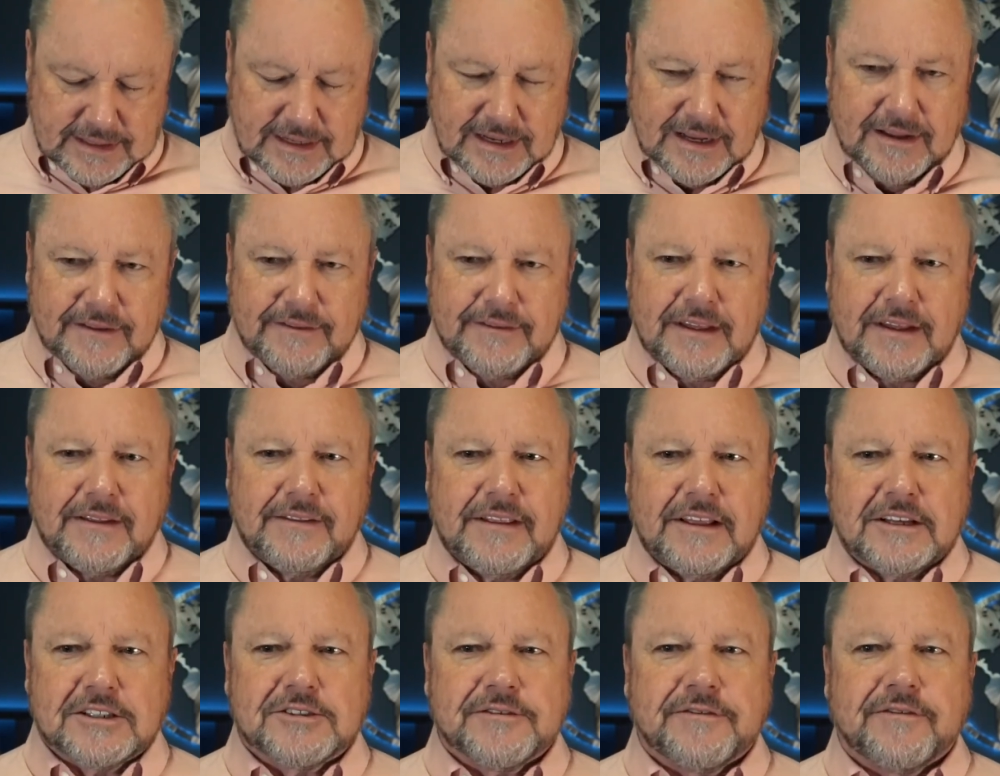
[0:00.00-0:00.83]
And then
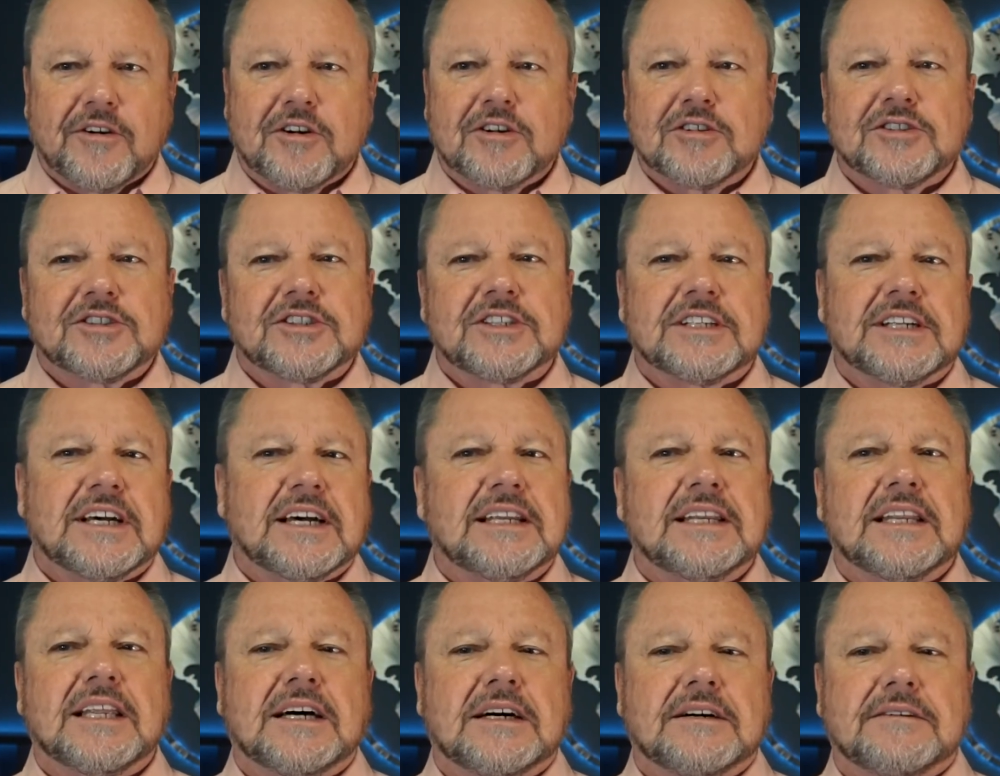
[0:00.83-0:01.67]
this verse that I
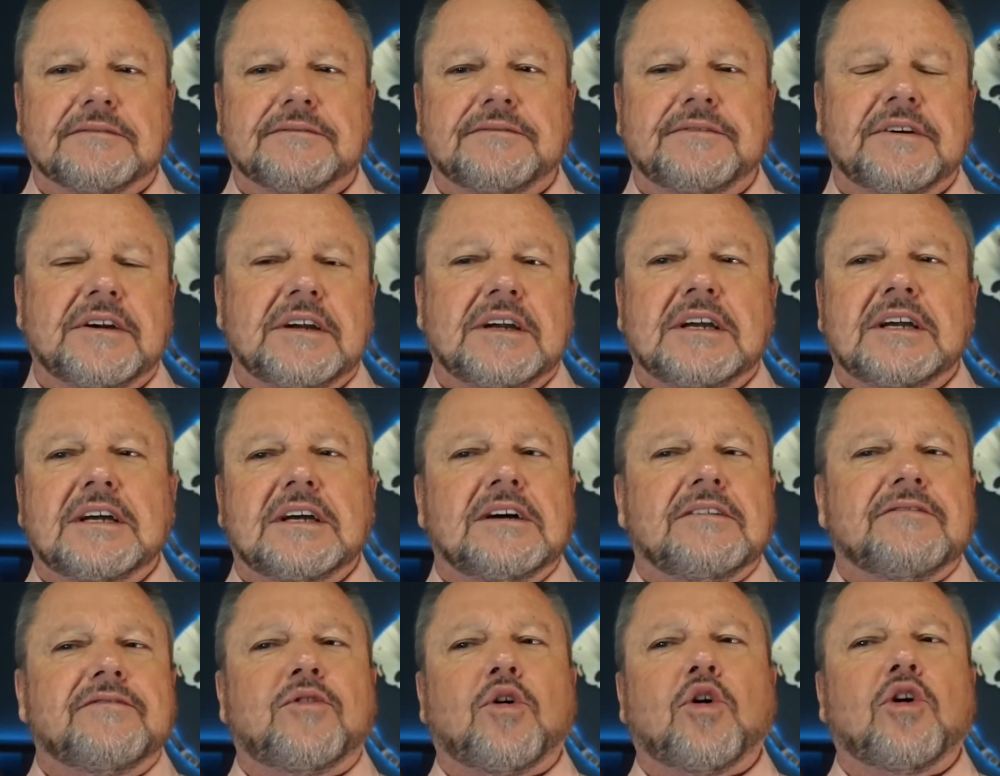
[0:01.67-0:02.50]
love
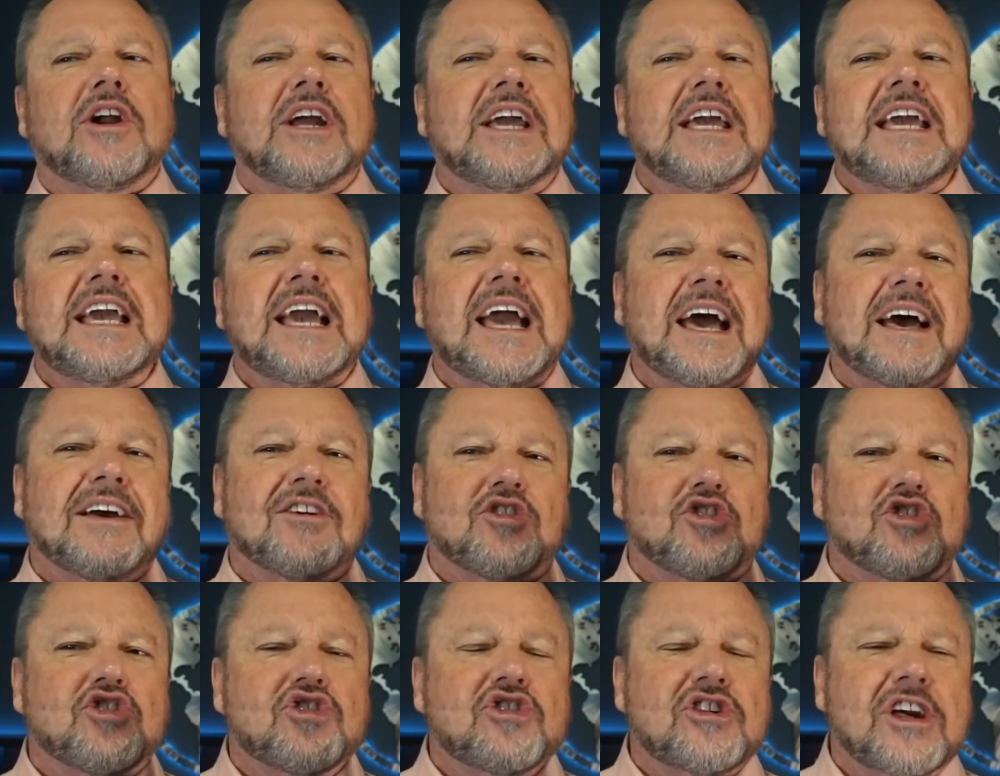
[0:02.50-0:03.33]
For he has
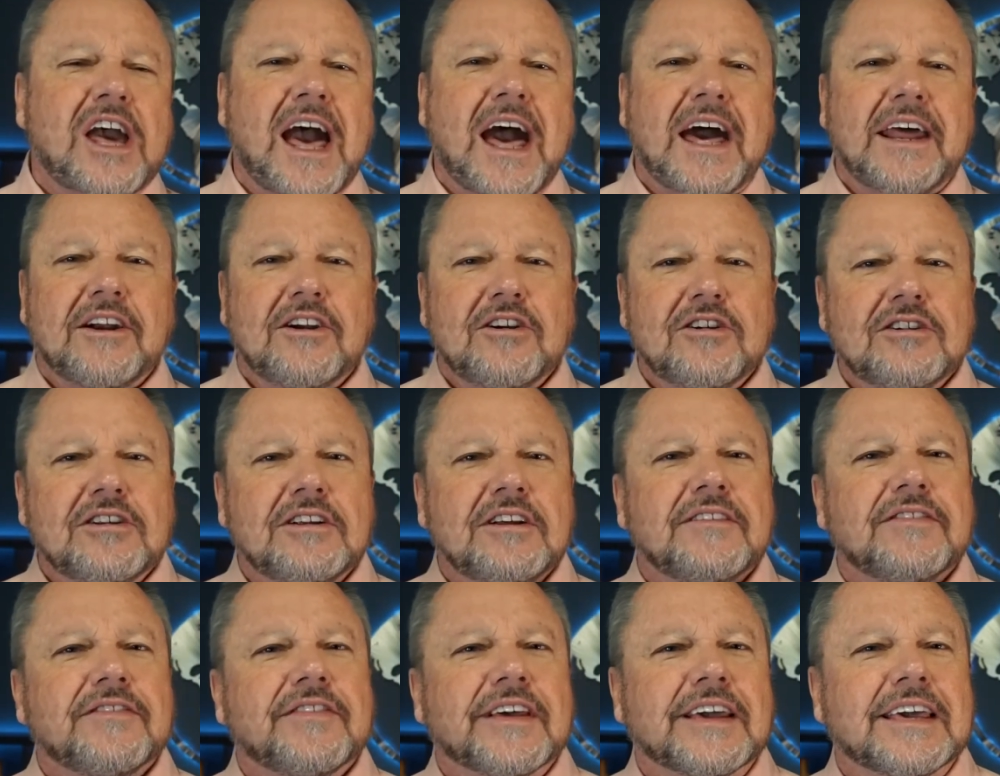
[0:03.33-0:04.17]
shattered
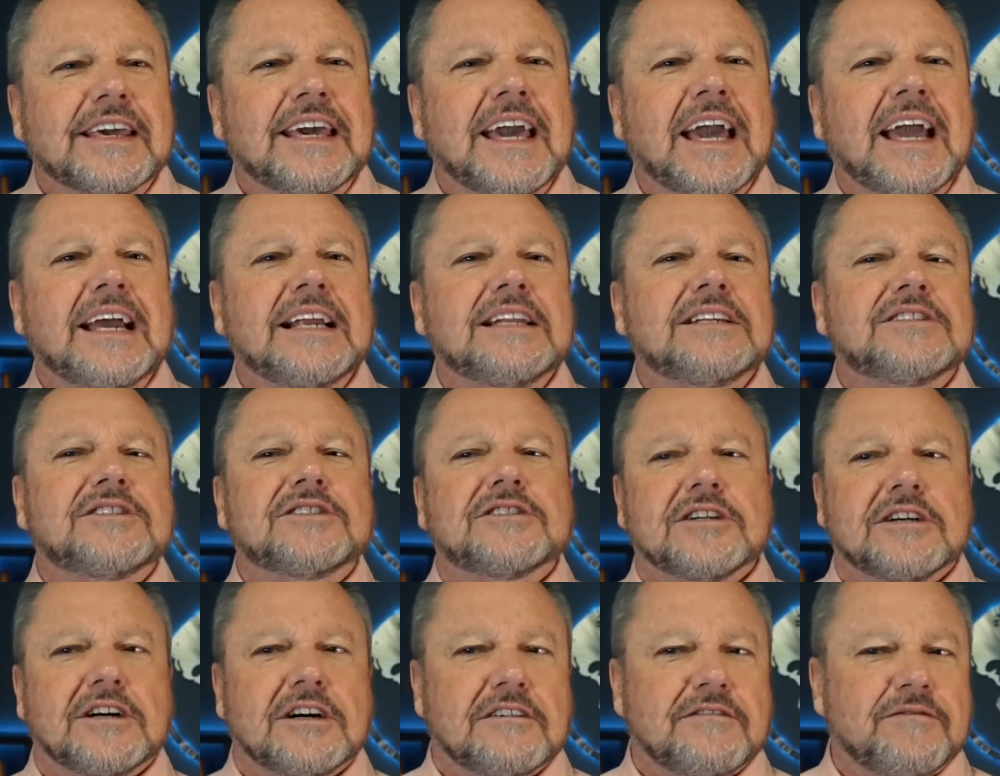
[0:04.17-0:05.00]
the
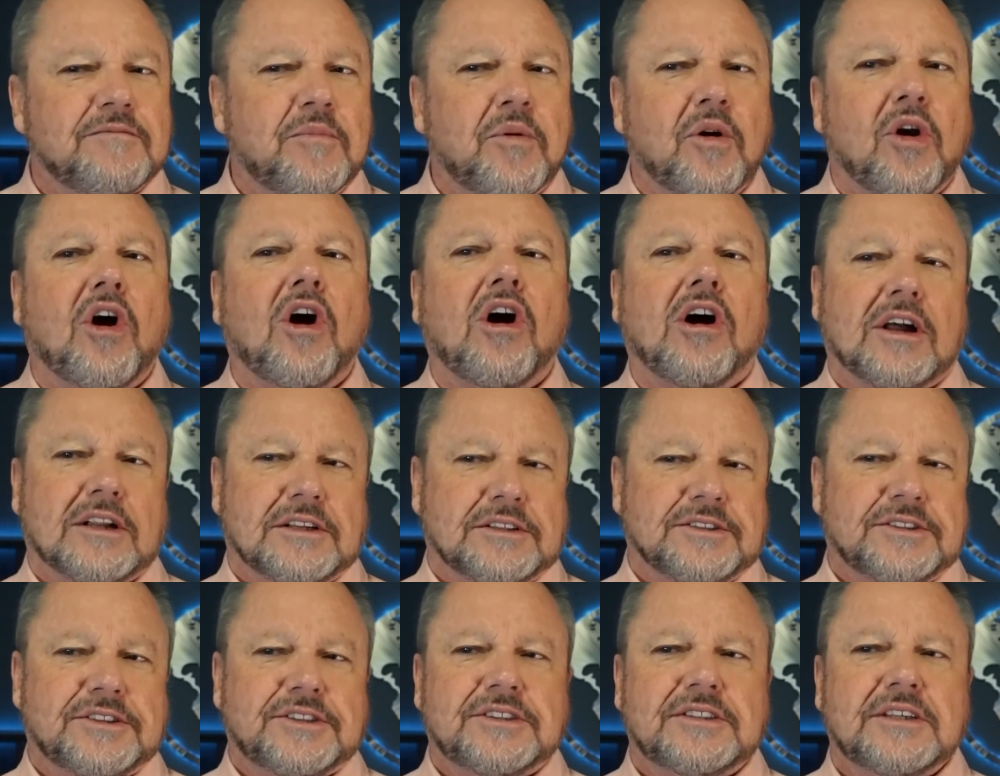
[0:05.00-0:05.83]
gates of
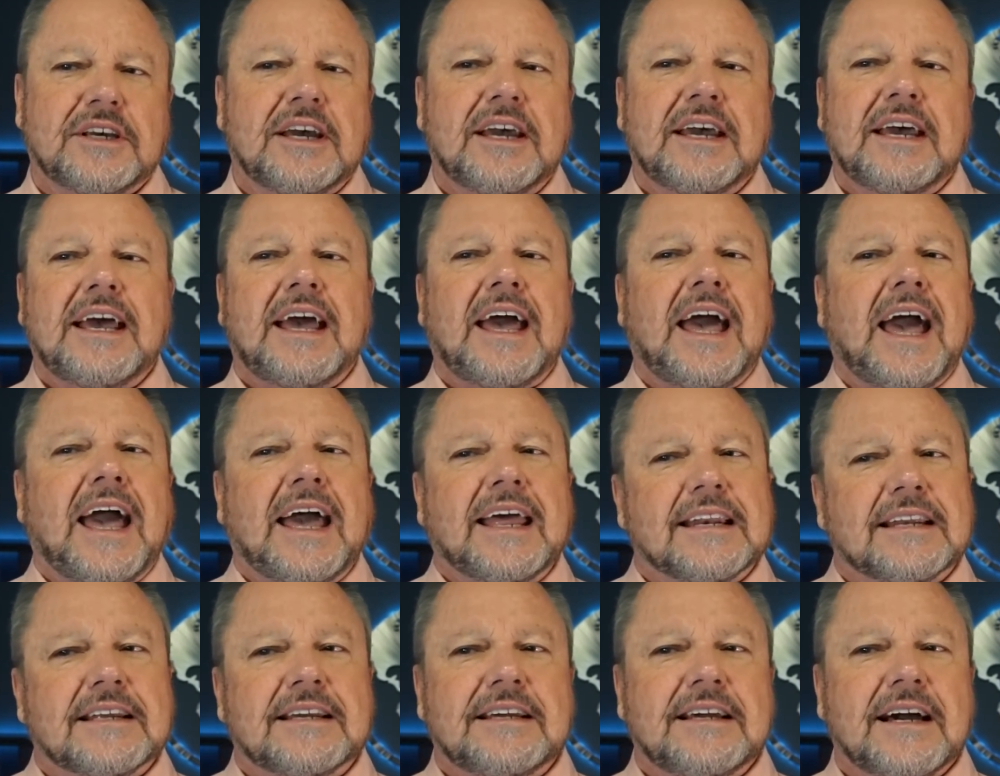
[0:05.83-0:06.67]
bronze
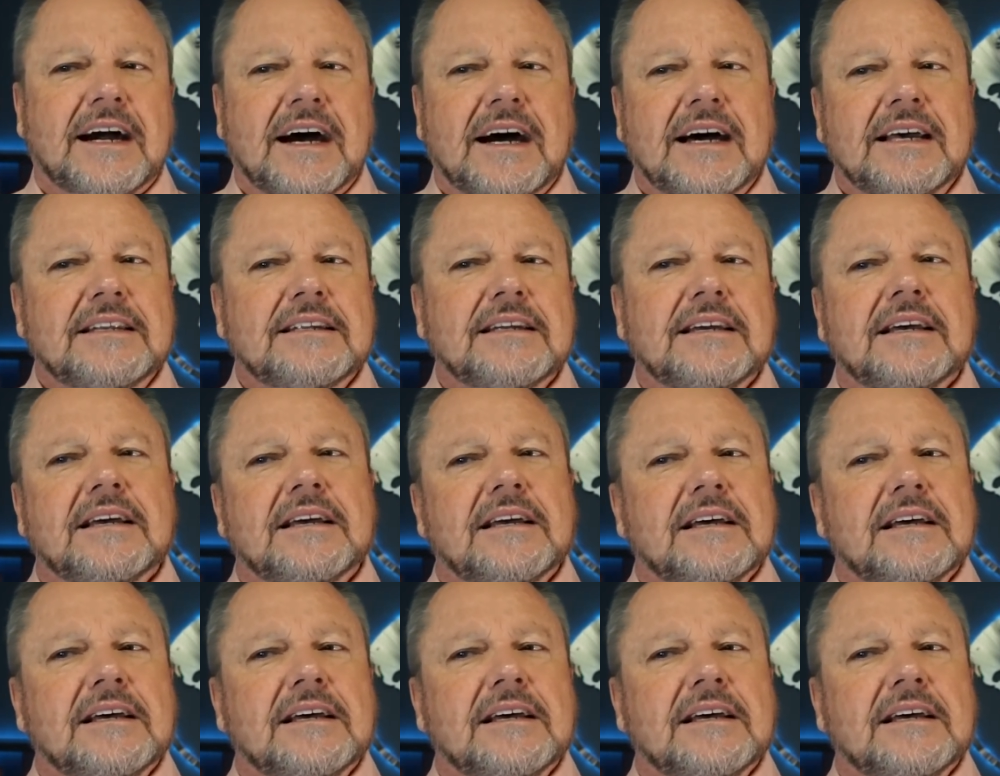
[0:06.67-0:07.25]
and cut